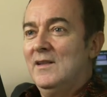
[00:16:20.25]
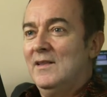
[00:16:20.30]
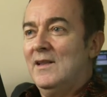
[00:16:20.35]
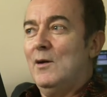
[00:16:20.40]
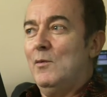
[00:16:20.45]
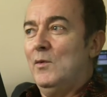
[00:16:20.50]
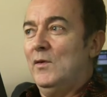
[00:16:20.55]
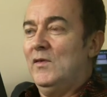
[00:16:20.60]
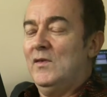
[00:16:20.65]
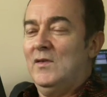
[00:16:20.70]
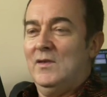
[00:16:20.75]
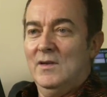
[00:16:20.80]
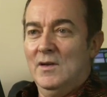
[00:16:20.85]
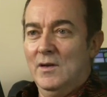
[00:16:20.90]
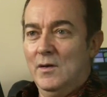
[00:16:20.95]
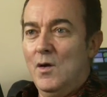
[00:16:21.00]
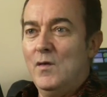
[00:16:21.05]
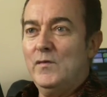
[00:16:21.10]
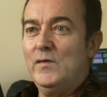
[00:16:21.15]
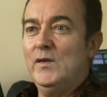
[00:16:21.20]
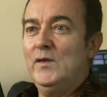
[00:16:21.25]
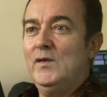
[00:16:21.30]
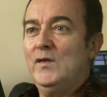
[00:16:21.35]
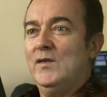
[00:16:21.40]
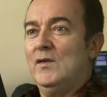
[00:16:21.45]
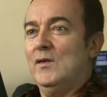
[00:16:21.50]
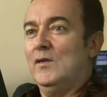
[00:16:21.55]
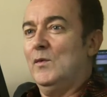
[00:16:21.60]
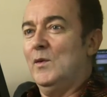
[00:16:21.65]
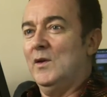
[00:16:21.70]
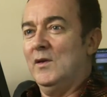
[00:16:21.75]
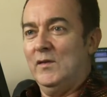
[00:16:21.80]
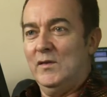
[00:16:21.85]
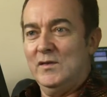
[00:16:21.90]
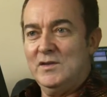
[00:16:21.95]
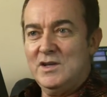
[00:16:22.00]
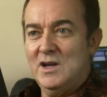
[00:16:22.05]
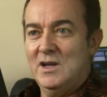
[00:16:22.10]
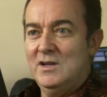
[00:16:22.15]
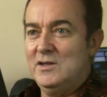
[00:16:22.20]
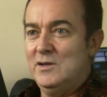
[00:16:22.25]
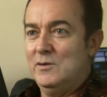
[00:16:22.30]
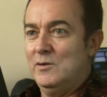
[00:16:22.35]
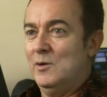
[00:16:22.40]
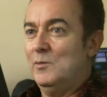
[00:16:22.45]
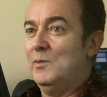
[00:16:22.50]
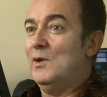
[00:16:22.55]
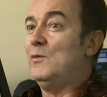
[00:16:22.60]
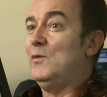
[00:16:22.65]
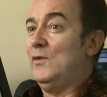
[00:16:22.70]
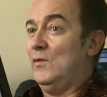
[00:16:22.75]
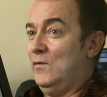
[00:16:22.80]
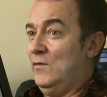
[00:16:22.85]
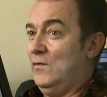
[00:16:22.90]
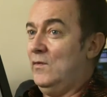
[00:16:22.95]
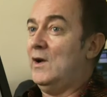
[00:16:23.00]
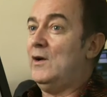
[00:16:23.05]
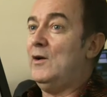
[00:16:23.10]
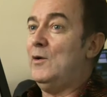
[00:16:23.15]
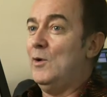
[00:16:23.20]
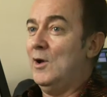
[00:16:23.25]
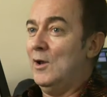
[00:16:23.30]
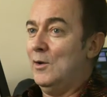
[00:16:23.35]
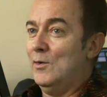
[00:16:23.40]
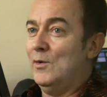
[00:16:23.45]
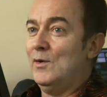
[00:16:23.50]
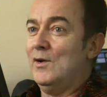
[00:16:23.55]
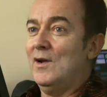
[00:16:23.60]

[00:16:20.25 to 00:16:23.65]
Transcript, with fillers: that was an office as well as a changing room it was very well organized